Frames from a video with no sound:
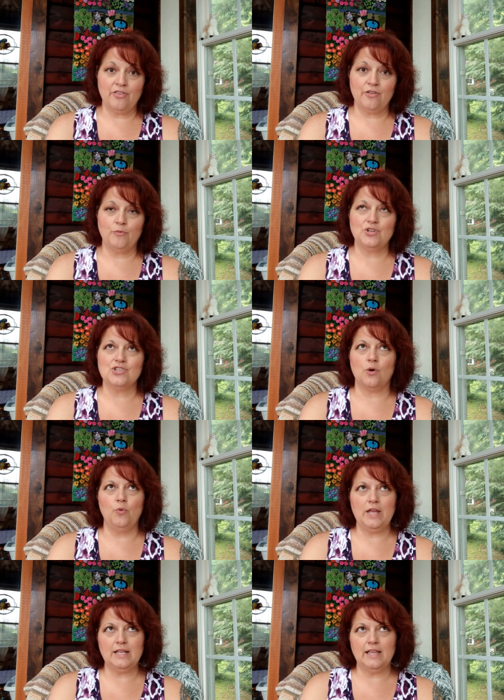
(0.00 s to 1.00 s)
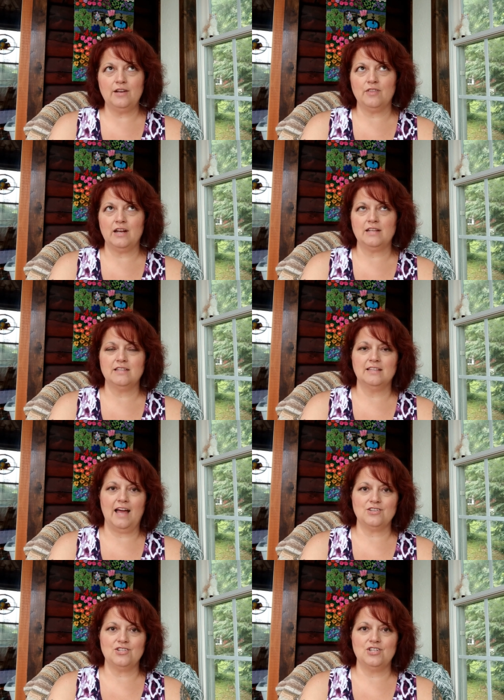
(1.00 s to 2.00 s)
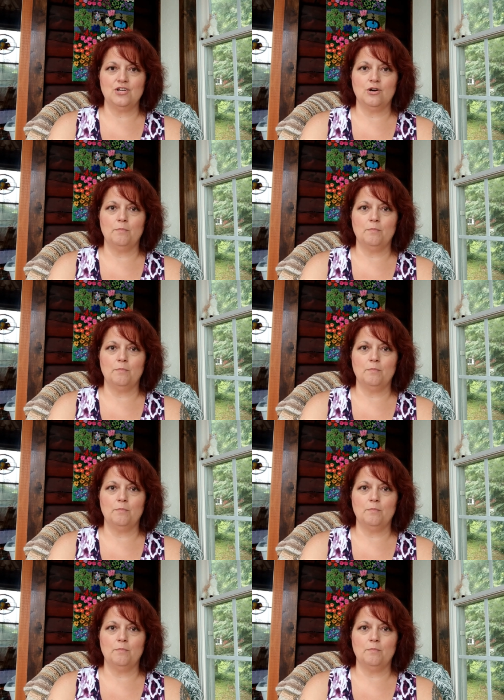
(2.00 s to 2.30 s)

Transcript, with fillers: which is a week later than I did last year,